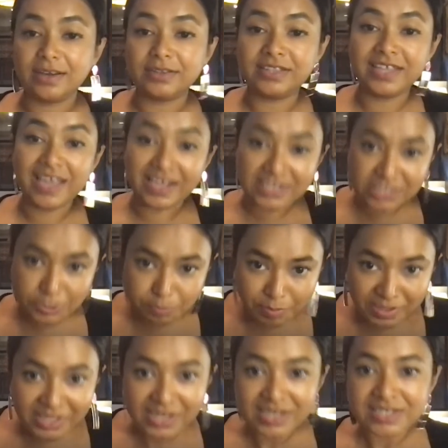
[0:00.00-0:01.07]
the
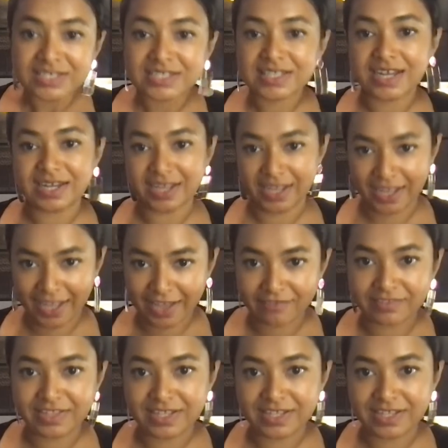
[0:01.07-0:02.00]
experience that I have.